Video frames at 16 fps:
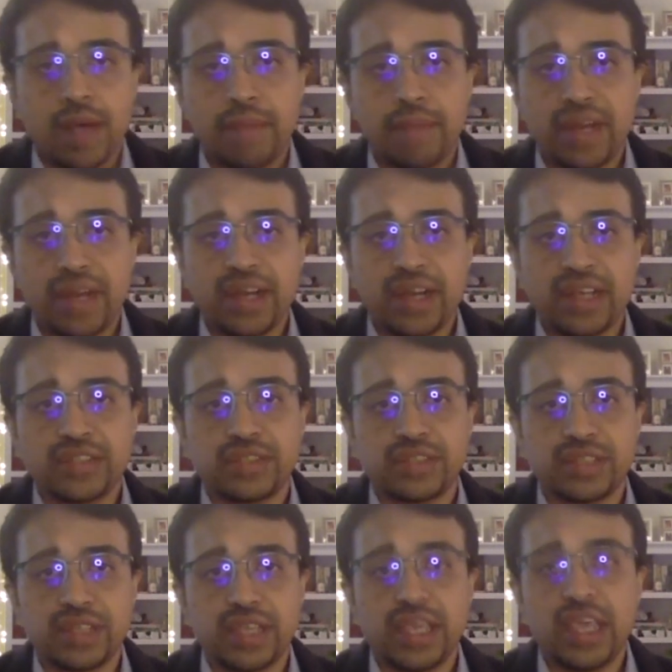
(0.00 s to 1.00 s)
but it is
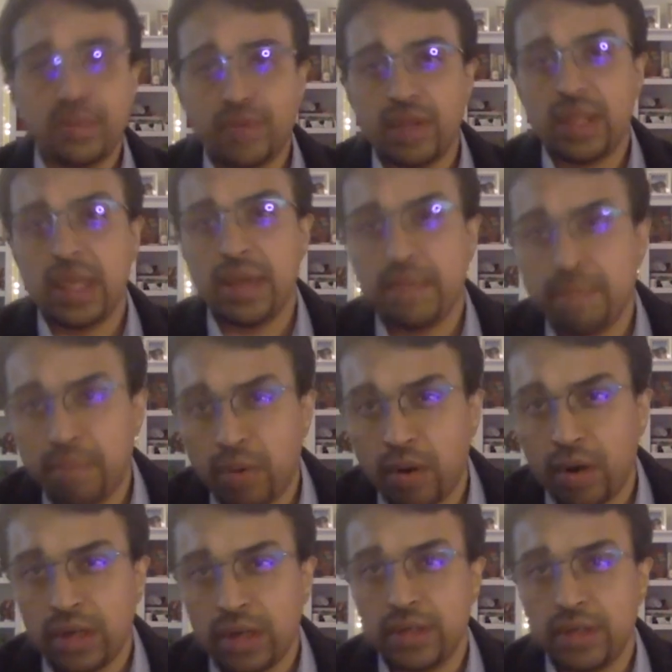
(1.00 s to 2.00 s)
equally
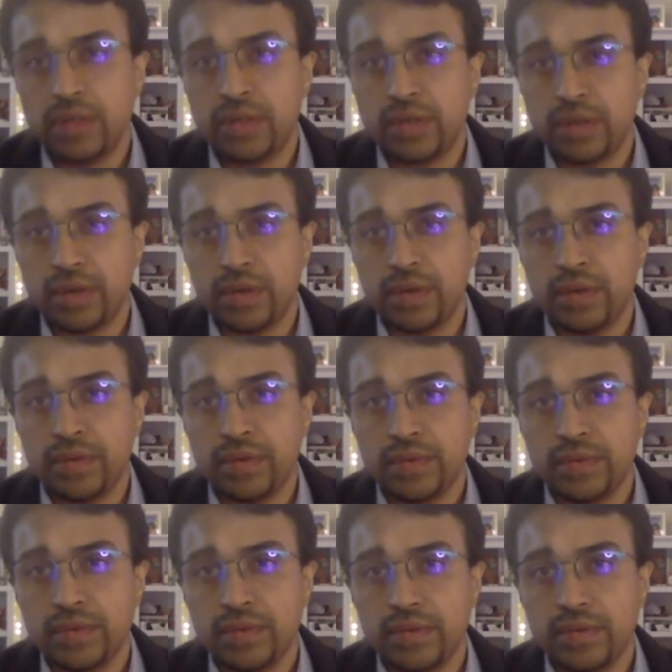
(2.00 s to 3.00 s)
important to
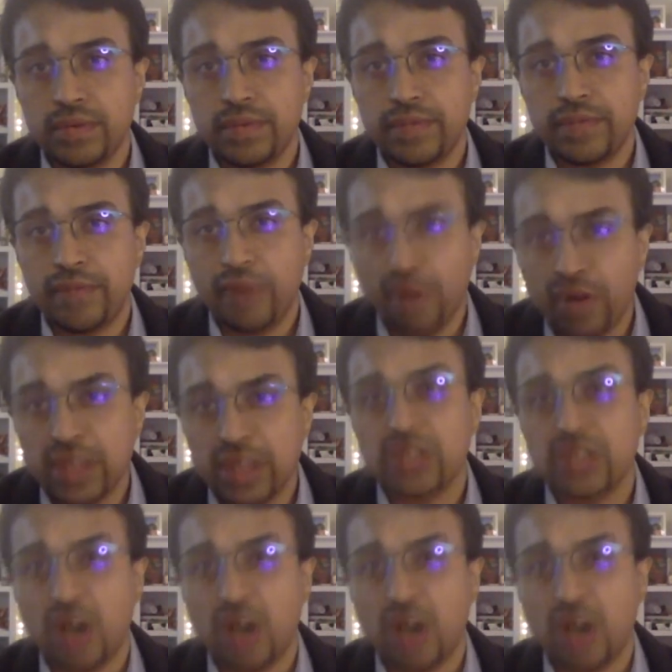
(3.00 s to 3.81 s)
focus